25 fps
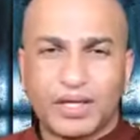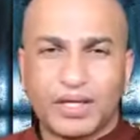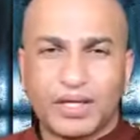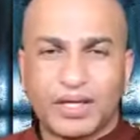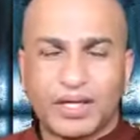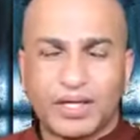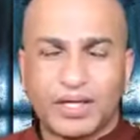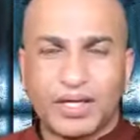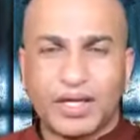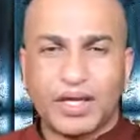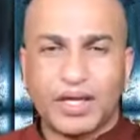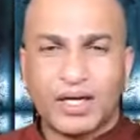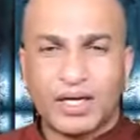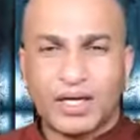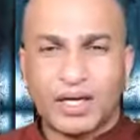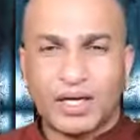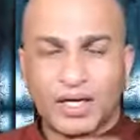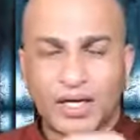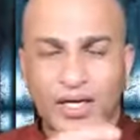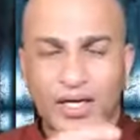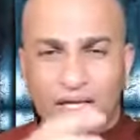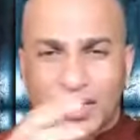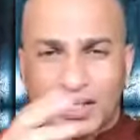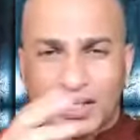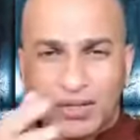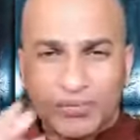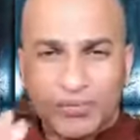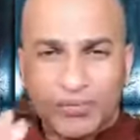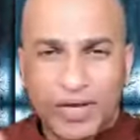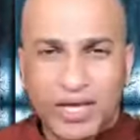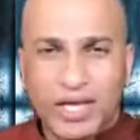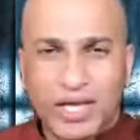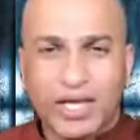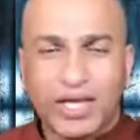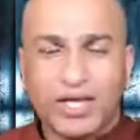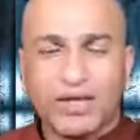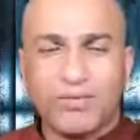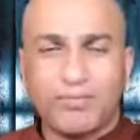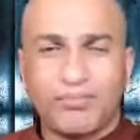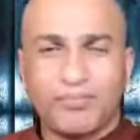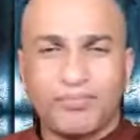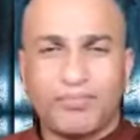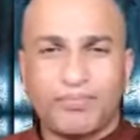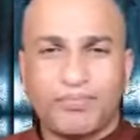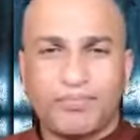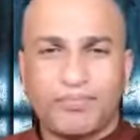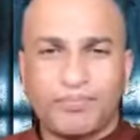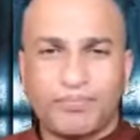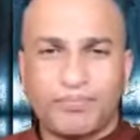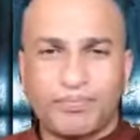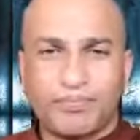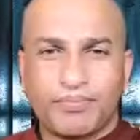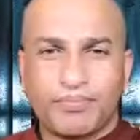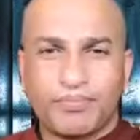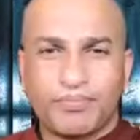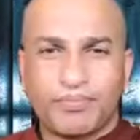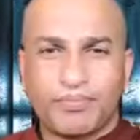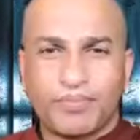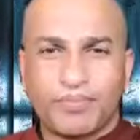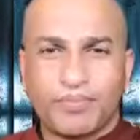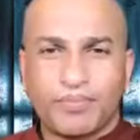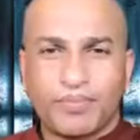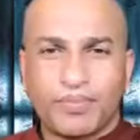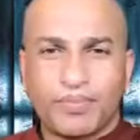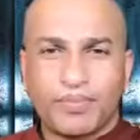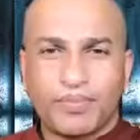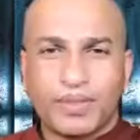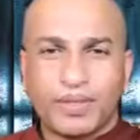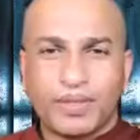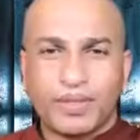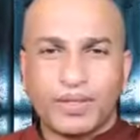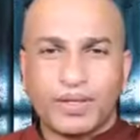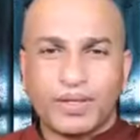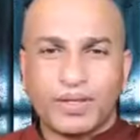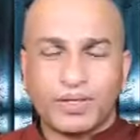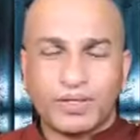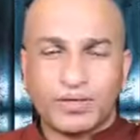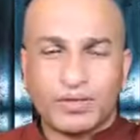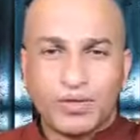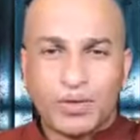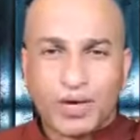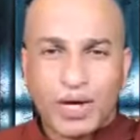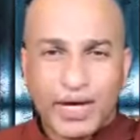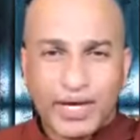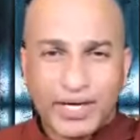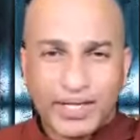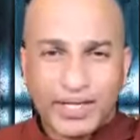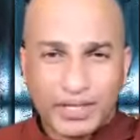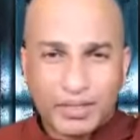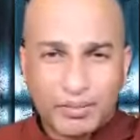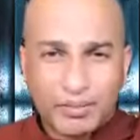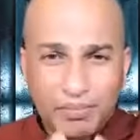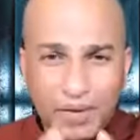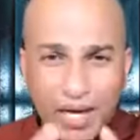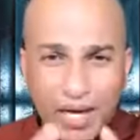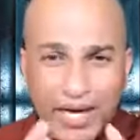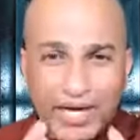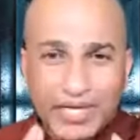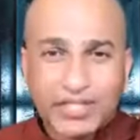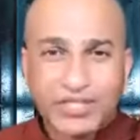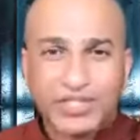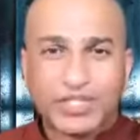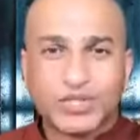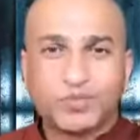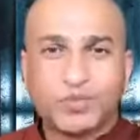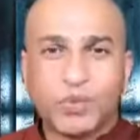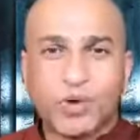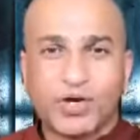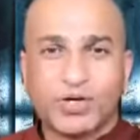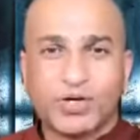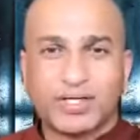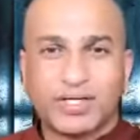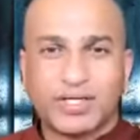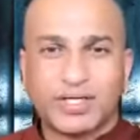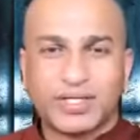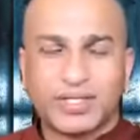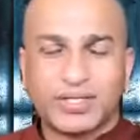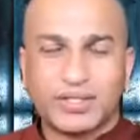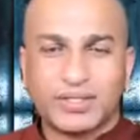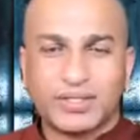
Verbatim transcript: In, in another way, you are in the blind spot